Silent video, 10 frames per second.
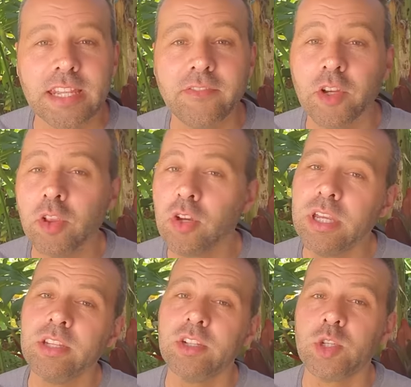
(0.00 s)
and if you're
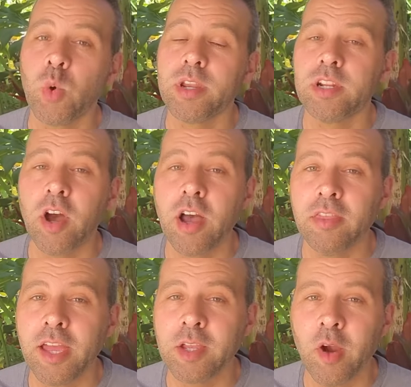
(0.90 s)
looking to join an
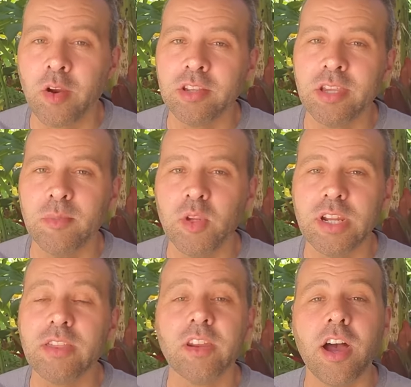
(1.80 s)
online garden
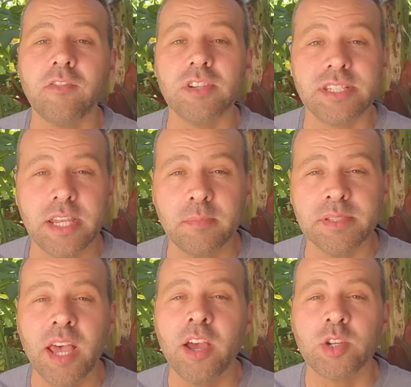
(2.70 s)
community that offers
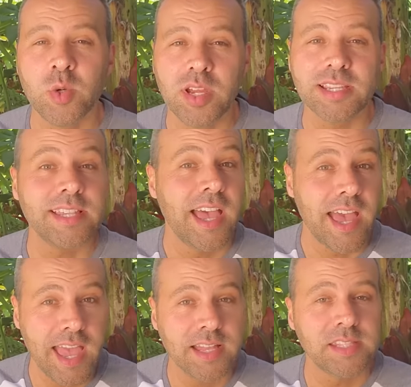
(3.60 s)
tips, tricks,
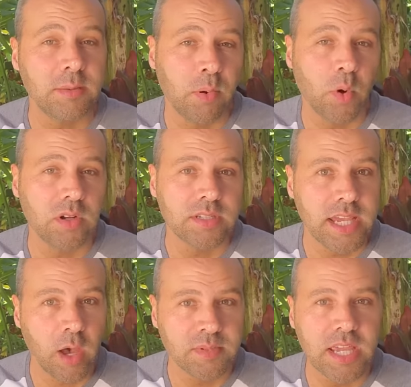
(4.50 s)
and support
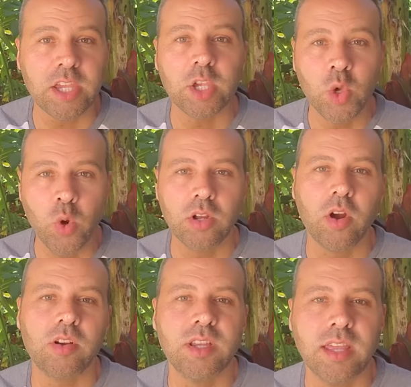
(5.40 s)
to help take your
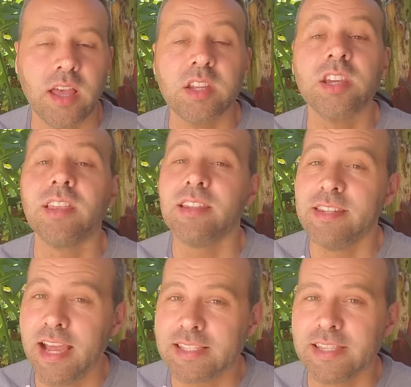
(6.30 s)
gardening to the
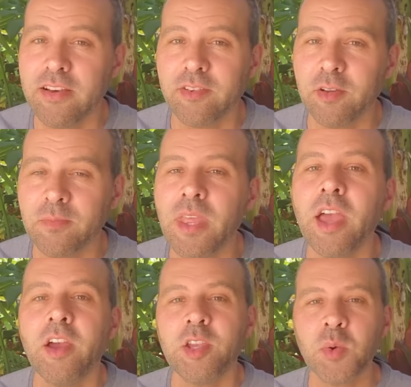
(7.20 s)
next level,
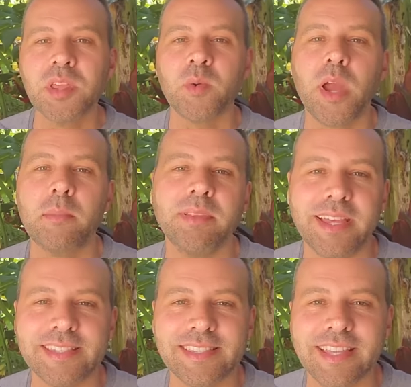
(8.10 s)
you're in the right
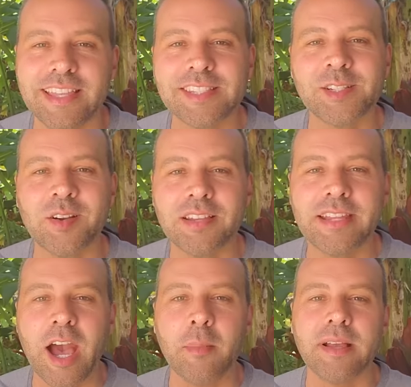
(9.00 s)
place. Get started
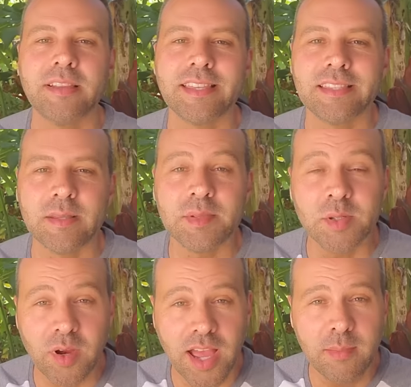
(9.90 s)
now by clicking
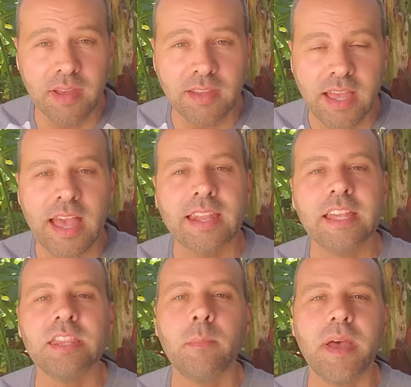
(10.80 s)
subscribe and
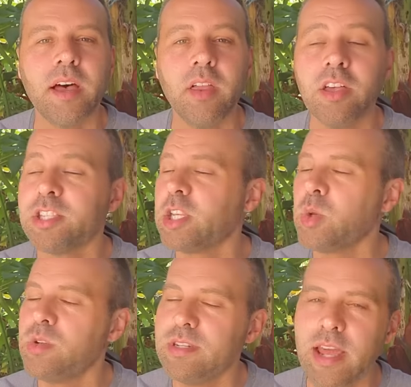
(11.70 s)
hit the bell so
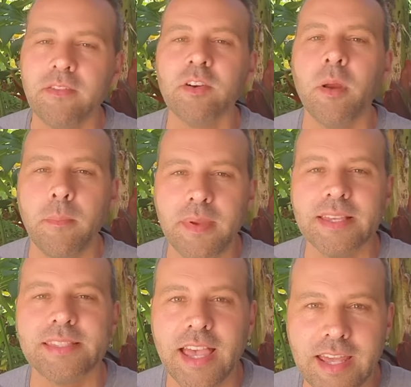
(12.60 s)
you never
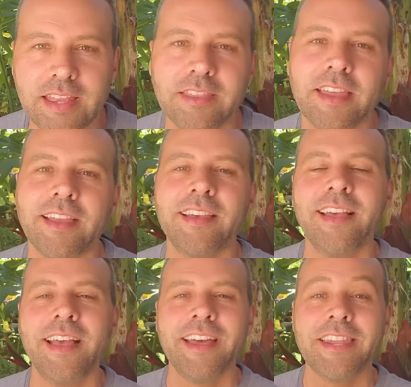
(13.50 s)
miss anything.
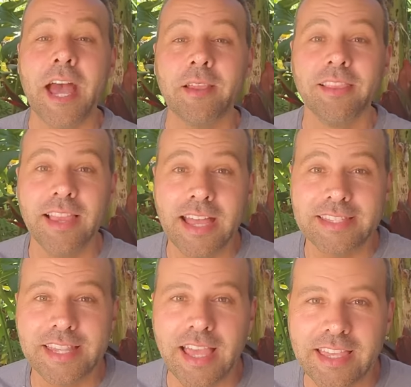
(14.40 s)
Now
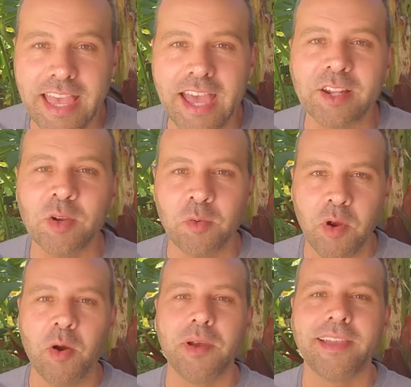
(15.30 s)
let's get
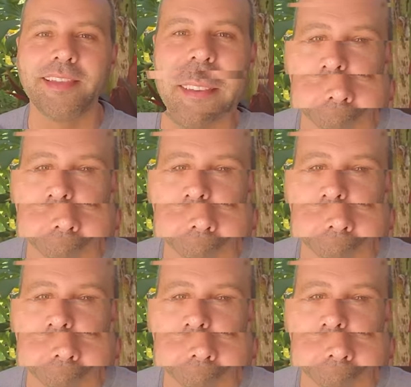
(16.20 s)
growing.